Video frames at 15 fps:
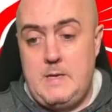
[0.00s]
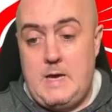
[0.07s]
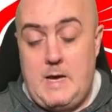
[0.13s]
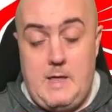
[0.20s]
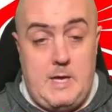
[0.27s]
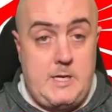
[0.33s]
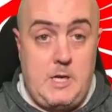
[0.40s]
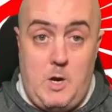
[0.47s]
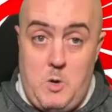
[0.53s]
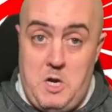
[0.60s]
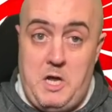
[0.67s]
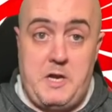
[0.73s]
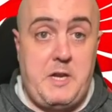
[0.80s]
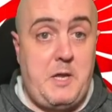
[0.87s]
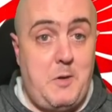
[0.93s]
And I know a
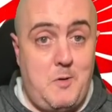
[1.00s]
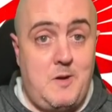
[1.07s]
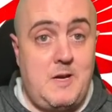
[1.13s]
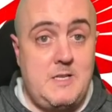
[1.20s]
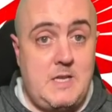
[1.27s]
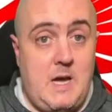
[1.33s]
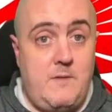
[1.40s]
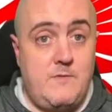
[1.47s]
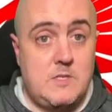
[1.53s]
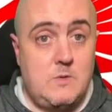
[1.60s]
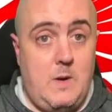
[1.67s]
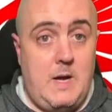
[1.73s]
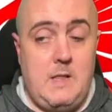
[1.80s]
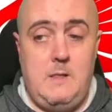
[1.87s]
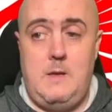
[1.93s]
lot of you guys have as
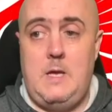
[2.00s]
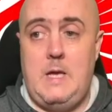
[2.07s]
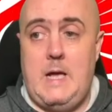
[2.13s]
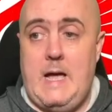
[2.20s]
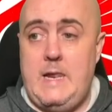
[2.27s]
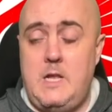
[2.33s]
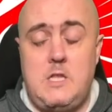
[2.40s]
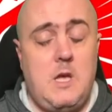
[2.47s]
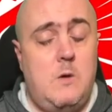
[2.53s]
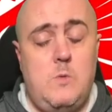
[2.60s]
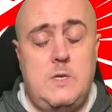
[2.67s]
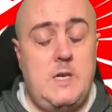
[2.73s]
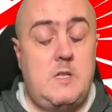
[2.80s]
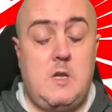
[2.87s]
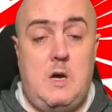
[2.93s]
well. And I don't
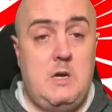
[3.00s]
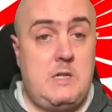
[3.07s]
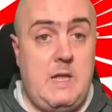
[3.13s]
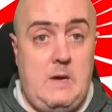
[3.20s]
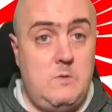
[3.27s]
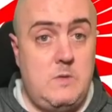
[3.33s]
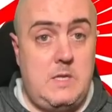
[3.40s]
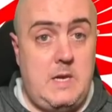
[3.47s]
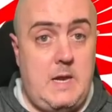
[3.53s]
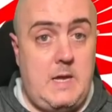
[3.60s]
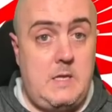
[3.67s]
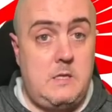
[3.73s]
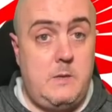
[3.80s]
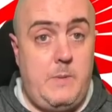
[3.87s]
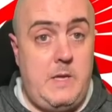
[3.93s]
want to talk down
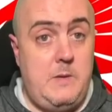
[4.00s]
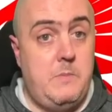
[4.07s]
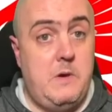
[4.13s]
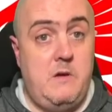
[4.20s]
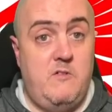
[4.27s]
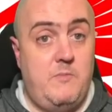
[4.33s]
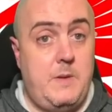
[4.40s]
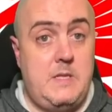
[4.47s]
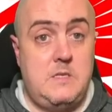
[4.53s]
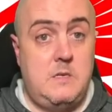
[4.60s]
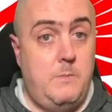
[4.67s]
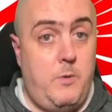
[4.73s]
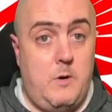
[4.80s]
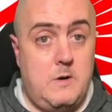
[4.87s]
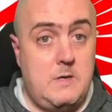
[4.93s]
today to people who have been
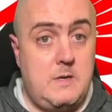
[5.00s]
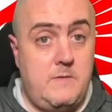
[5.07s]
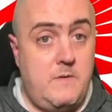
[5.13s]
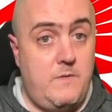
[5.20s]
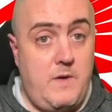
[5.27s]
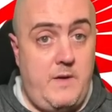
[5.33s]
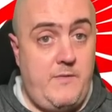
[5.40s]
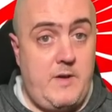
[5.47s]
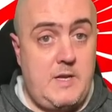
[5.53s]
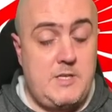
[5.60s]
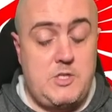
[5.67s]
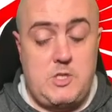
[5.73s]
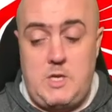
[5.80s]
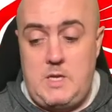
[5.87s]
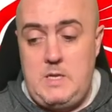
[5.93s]
supportive of
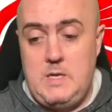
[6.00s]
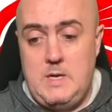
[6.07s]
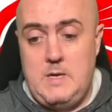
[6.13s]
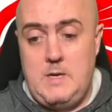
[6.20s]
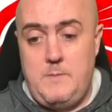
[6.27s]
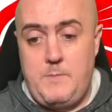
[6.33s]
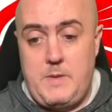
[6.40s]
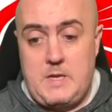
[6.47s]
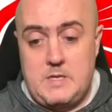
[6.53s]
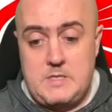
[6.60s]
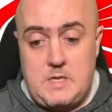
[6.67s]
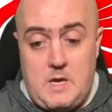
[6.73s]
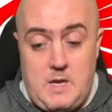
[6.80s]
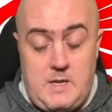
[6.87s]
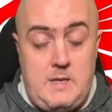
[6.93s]
FSG,
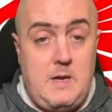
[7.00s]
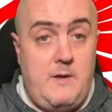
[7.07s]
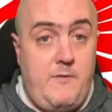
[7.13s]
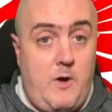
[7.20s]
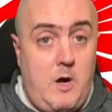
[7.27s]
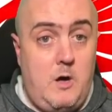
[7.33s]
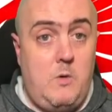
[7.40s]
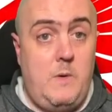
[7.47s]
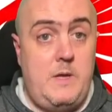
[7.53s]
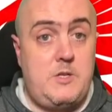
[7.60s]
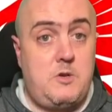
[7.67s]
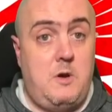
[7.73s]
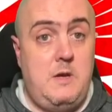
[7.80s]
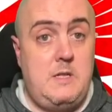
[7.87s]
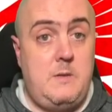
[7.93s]
because I have always
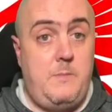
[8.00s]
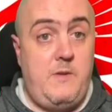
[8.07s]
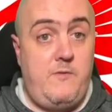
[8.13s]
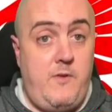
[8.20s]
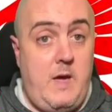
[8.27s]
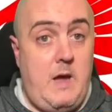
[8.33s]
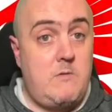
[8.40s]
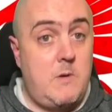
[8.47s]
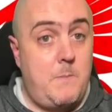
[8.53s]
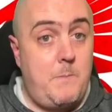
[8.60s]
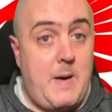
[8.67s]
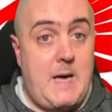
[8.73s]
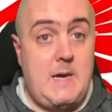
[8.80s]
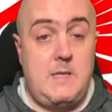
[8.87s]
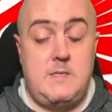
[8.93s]
tried to be fair and
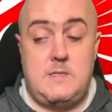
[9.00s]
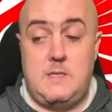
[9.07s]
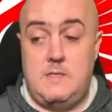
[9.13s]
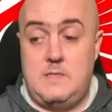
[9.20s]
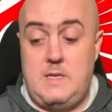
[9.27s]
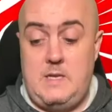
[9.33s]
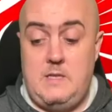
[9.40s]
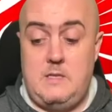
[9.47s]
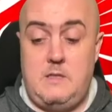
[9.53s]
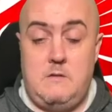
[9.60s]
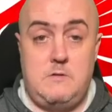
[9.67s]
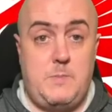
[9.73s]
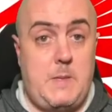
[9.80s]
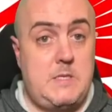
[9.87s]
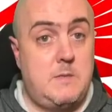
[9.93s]
balanced and see that
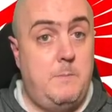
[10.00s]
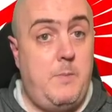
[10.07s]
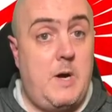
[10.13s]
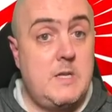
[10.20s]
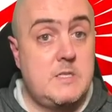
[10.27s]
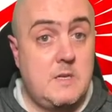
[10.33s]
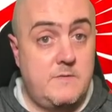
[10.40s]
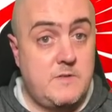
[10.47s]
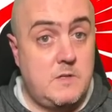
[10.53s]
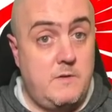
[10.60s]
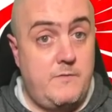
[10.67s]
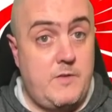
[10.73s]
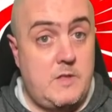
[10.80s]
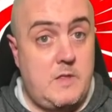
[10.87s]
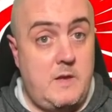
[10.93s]
there's been some positive
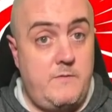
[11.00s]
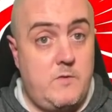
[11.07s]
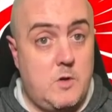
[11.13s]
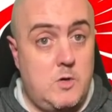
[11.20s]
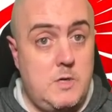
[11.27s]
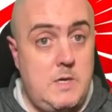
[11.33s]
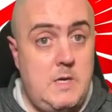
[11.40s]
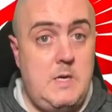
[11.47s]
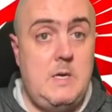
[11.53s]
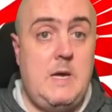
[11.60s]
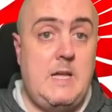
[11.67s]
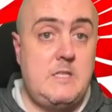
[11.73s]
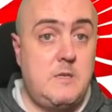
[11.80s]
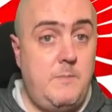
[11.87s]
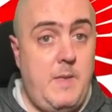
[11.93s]
stuff that they've done
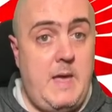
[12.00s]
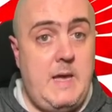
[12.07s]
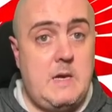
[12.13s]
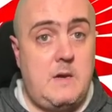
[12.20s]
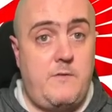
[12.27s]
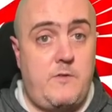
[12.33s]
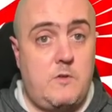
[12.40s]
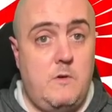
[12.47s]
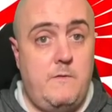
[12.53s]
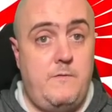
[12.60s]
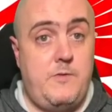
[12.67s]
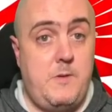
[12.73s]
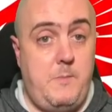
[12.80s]
and some negative stuff.